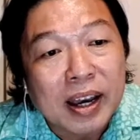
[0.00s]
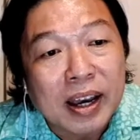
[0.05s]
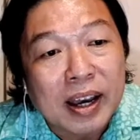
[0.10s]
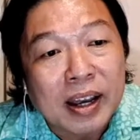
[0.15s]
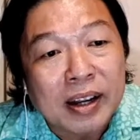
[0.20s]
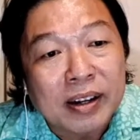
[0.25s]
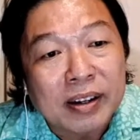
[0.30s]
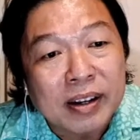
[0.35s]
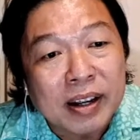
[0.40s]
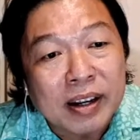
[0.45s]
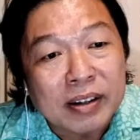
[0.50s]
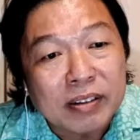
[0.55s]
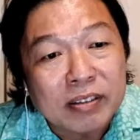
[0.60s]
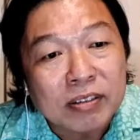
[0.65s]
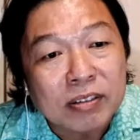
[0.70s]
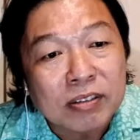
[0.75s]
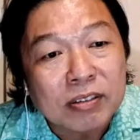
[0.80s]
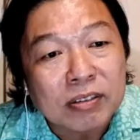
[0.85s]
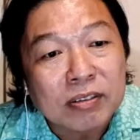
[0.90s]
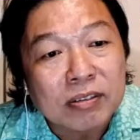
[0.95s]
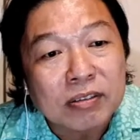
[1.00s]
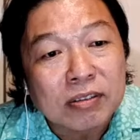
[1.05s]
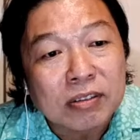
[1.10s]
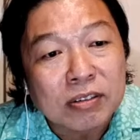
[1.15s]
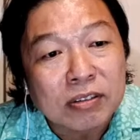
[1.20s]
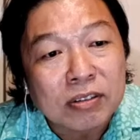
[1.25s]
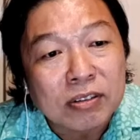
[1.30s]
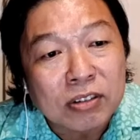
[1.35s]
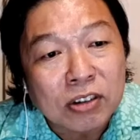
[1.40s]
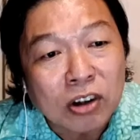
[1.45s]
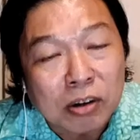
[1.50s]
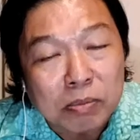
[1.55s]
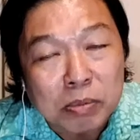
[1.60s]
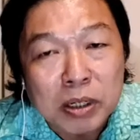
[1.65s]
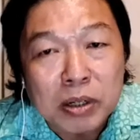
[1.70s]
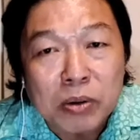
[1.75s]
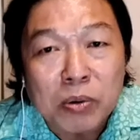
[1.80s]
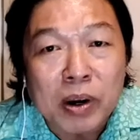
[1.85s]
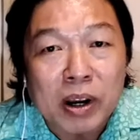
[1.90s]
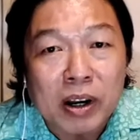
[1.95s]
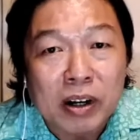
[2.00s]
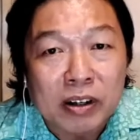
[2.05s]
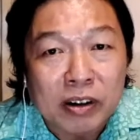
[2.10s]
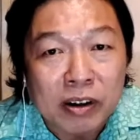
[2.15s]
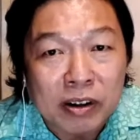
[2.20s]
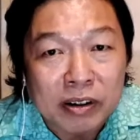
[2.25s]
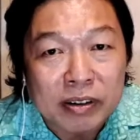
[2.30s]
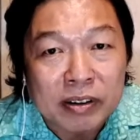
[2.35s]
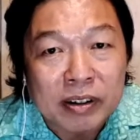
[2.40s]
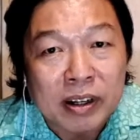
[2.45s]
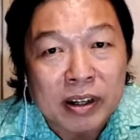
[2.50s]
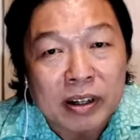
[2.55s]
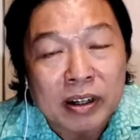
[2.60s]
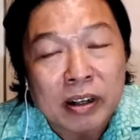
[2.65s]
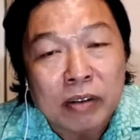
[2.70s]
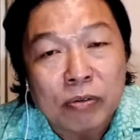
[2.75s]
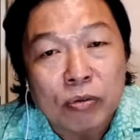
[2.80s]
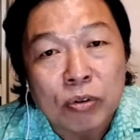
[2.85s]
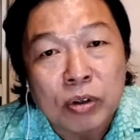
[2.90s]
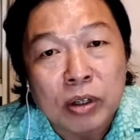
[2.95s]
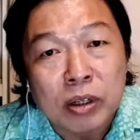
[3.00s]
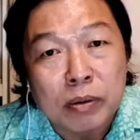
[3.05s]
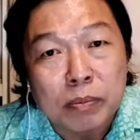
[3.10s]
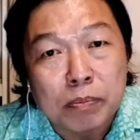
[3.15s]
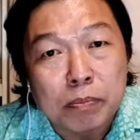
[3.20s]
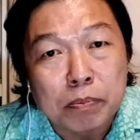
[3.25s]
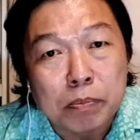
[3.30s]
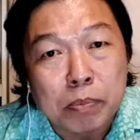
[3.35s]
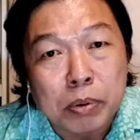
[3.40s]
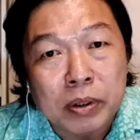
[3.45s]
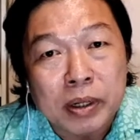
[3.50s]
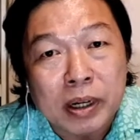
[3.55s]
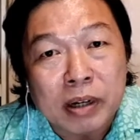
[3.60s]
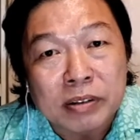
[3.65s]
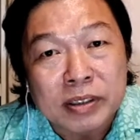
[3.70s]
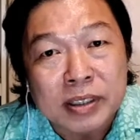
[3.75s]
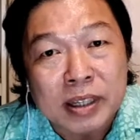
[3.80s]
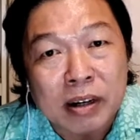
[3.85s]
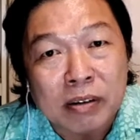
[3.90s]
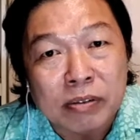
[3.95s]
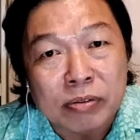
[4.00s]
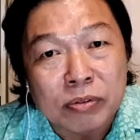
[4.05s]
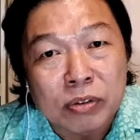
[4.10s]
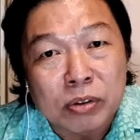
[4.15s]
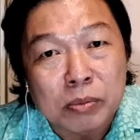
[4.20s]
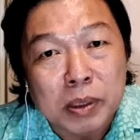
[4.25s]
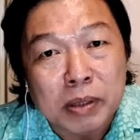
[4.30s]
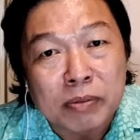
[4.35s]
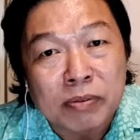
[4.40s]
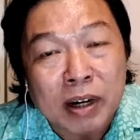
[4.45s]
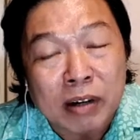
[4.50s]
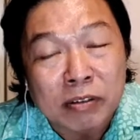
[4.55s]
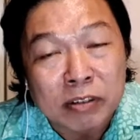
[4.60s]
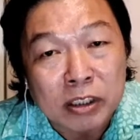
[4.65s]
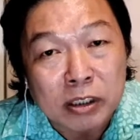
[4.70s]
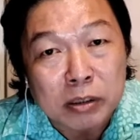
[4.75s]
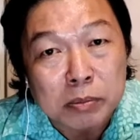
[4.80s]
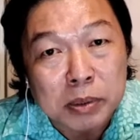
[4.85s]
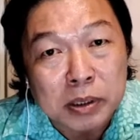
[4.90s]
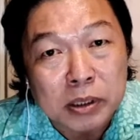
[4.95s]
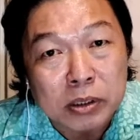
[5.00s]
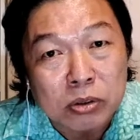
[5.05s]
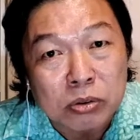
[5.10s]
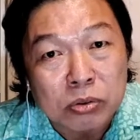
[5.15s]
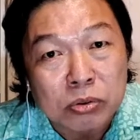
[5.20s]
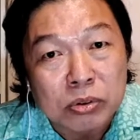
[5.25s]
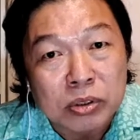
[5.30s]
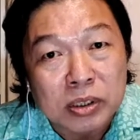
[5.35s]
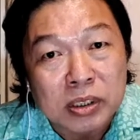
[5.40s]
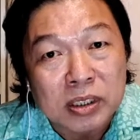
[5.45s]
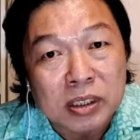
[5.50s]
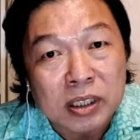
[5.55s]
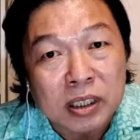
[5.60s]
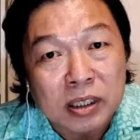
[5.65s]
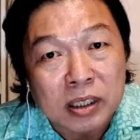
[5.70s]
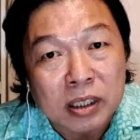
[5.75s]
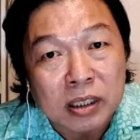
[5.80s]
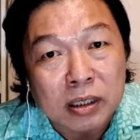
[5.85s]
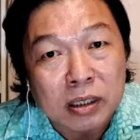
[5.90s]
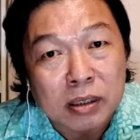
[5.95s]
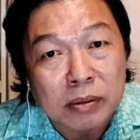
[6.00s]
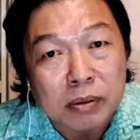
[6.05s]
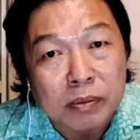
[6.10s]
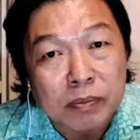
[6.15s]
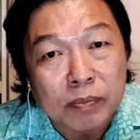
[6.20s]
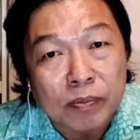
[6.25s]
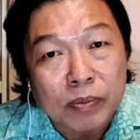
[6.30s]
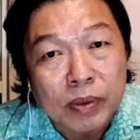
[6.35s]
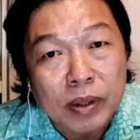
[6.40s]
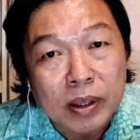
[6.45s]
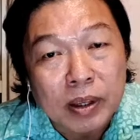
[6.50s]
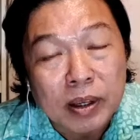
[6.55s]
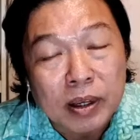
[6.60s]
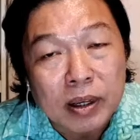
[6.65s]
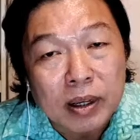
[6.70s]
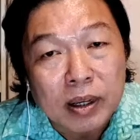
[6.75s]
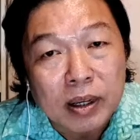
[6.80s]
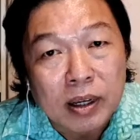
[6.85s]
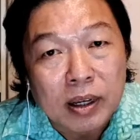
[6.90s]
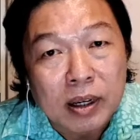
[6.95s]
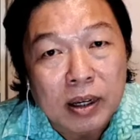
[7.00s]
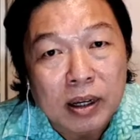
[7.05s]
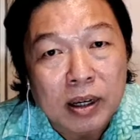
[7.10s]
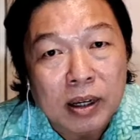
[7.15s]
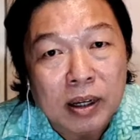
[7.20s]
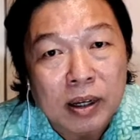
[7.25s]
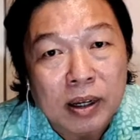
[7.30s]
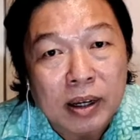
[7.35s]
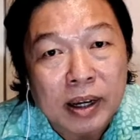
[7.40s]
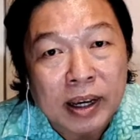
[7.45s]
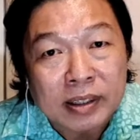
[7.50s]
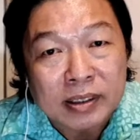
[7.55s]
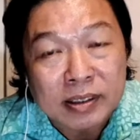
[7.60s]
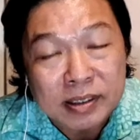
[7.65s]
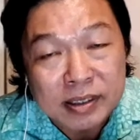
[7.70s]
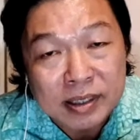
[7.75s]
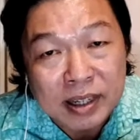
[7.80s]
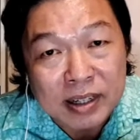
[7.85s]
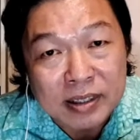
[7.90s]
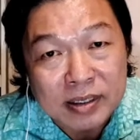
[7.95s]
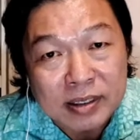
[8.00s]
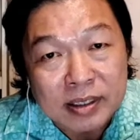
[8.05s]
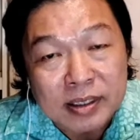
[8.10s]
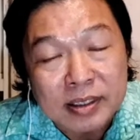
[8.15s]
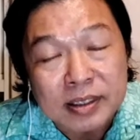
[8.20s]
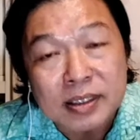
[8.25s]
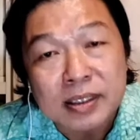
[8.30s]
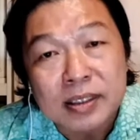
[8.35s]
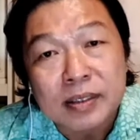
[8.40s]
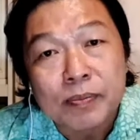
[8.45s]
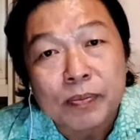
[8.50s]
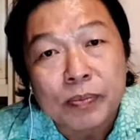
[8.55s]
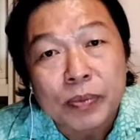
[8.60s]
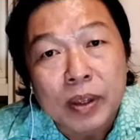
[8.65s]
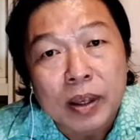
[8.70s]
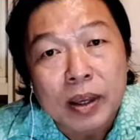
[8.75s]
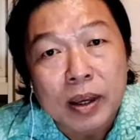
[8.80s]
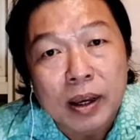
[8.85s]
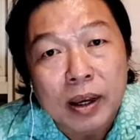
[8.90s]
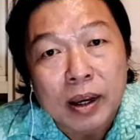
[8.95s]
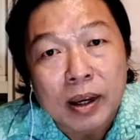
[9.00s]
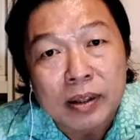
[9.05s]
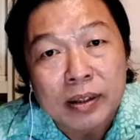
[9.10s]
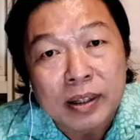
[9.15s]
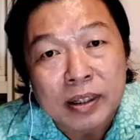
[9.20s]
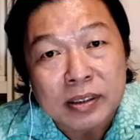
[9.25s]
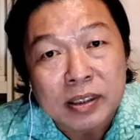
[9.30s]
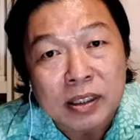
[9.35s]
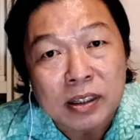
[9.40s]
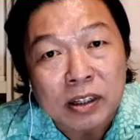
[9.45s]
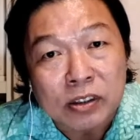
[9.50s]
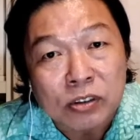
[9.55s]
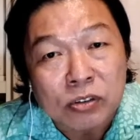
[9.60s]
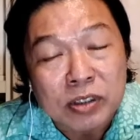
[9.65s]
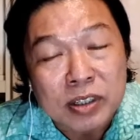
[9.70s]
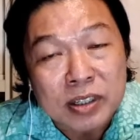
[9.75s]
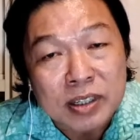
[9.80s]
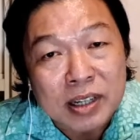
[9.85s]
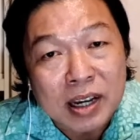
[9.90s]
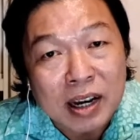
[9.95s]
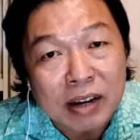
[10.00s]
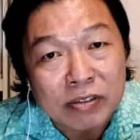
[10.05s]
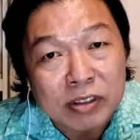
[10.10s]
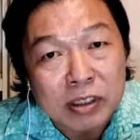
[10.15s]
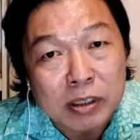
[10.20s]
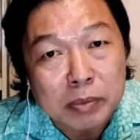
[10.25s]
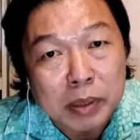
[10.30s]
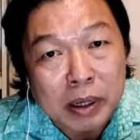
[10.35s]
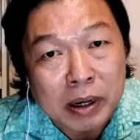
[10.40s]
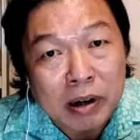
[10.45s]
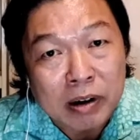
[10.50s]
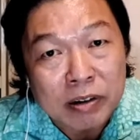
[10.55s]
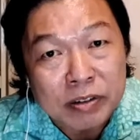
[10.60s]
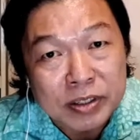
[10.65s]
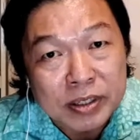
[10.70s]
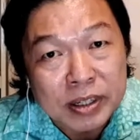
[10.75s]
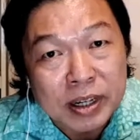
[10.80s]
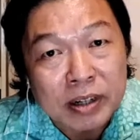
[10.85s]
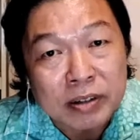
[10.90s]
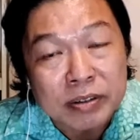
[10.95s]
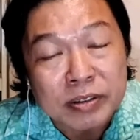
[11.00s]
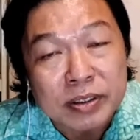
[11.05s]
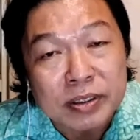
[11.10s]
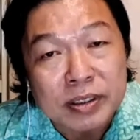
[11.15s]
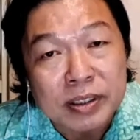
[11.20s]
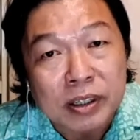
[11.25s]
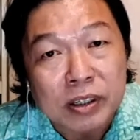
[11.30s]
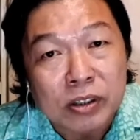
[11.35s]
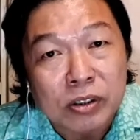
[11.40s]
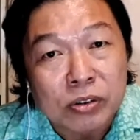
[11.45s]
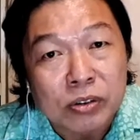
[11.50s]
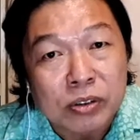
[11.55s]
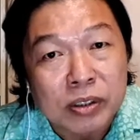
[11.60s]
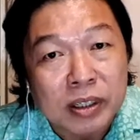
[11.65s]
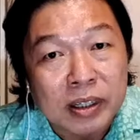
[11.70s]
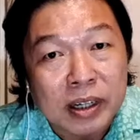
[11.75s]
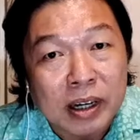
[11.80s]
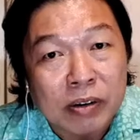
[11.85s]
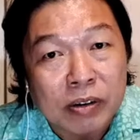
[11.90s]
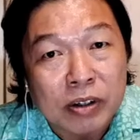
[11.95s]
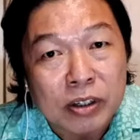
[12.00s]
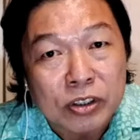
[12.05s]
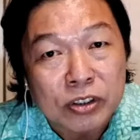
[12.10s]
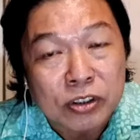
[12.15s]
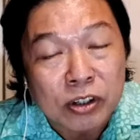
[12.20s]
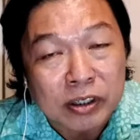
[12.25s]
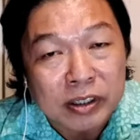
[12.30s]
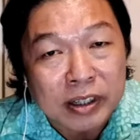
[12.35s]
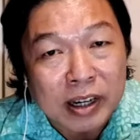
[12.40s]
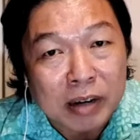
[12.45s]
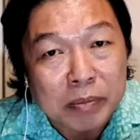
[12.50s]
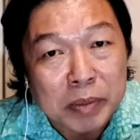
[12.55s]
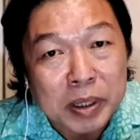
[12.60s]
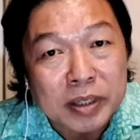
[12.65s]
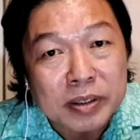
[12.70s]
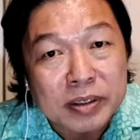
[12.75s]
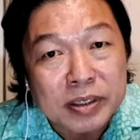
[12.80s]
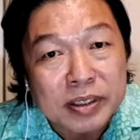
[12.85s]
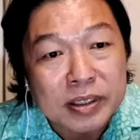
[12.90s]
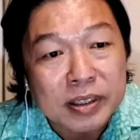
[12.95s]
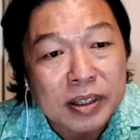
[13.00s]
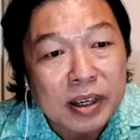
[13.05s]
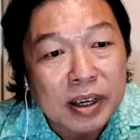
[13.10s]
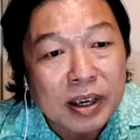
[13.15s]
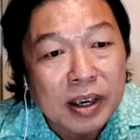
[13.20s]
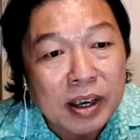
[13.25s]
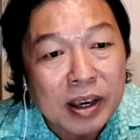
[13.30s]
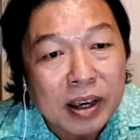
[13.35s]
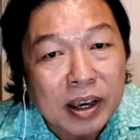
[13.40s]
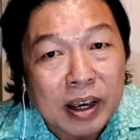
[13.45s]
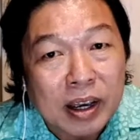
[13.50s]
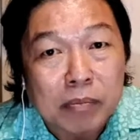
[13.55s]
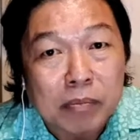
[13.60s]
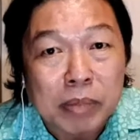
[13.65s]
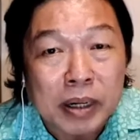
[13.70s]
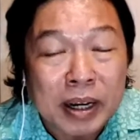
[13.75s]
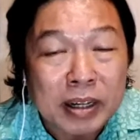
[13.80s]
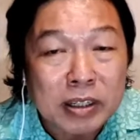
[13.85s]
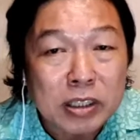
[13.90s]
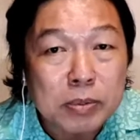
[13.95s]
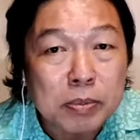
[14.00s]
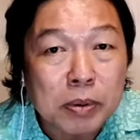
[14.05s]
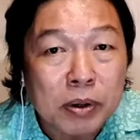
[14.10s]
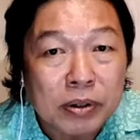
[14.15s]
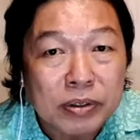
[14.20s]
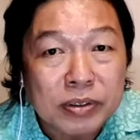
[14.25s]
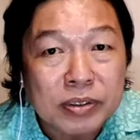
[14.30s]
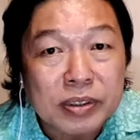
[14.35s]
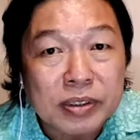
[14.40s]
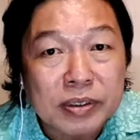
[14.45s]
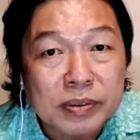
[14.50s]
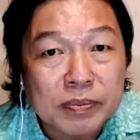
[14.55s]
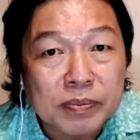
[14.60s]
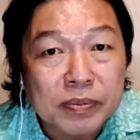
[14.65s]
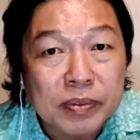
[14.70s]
And that taught me quite a lot, that if we put ourselves to be vulnerable to certain exercises, there's a lot to discover about ourselves, including our shortcomings and blind spots.